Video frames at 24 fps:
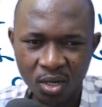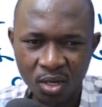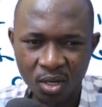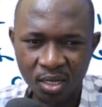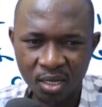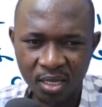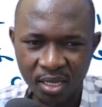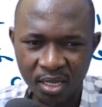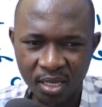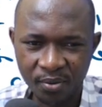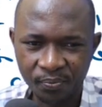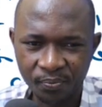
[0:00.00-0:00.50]

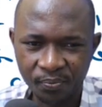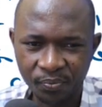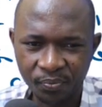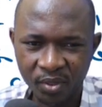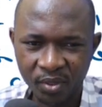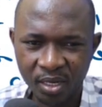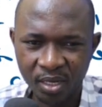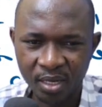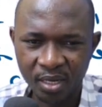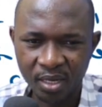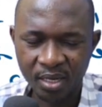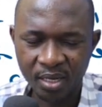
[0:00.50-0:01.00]
The seller
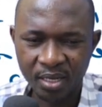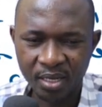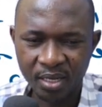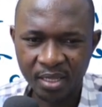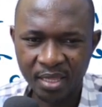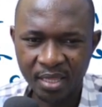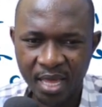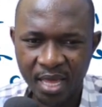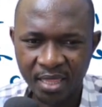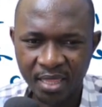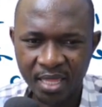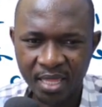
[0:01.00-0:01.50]
can
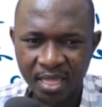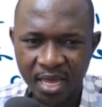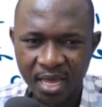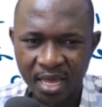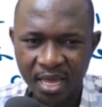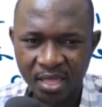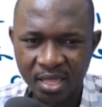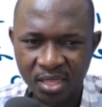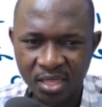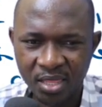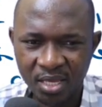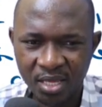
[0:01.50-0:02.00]
reserve the
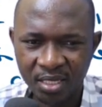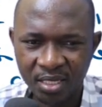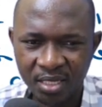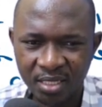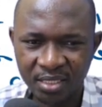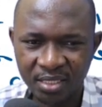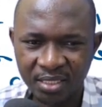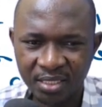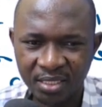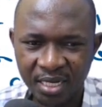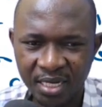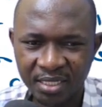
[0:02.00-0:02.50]
right to
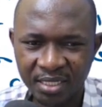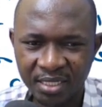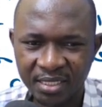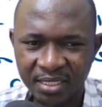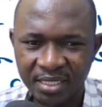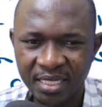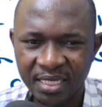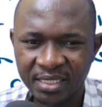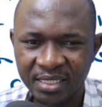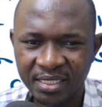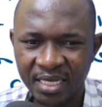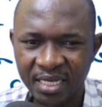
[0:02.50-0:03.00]
bid.
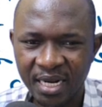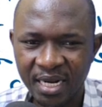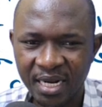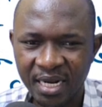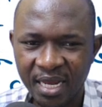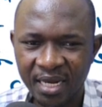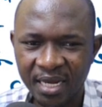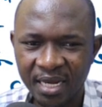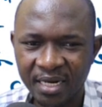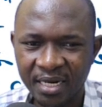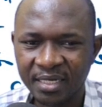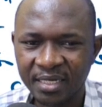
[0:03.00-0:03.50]
So that
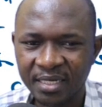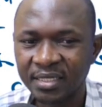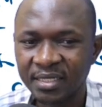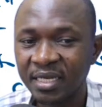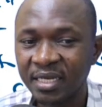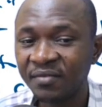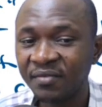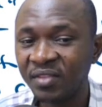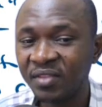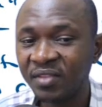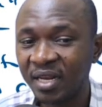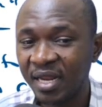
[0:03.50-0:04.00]
means that he
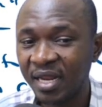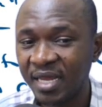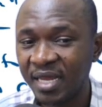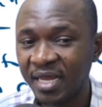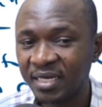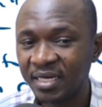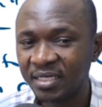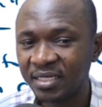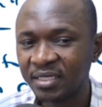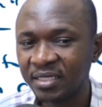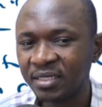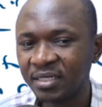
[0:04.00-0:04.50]
has the
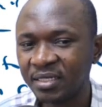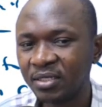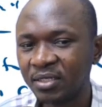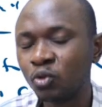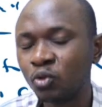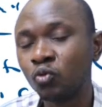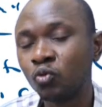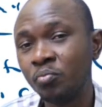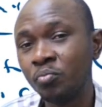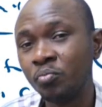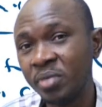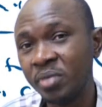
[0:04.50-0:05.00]
rights
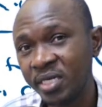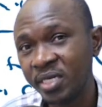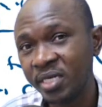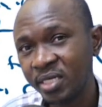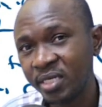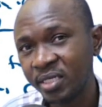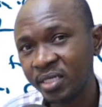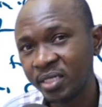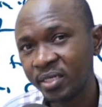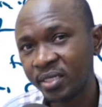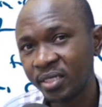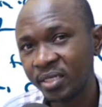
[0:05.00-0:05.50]
reserved
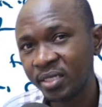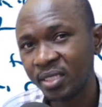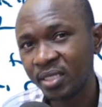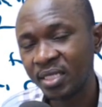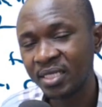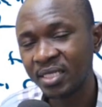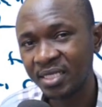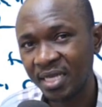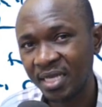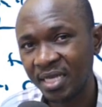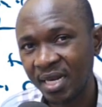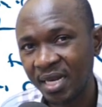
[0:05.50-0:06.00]
to him,
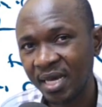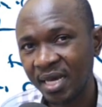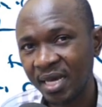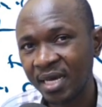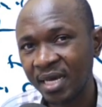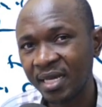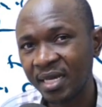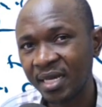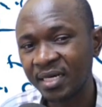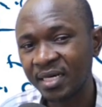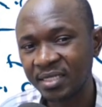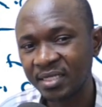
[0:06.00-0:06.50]
and he
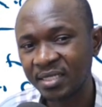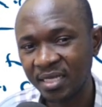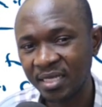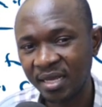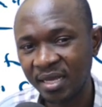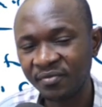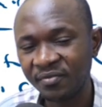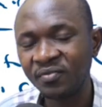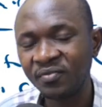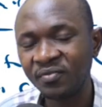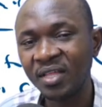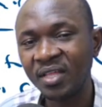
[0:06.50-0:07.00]
can
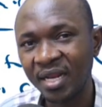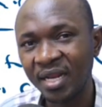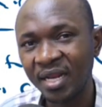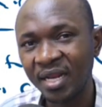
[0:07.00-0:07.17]
choose.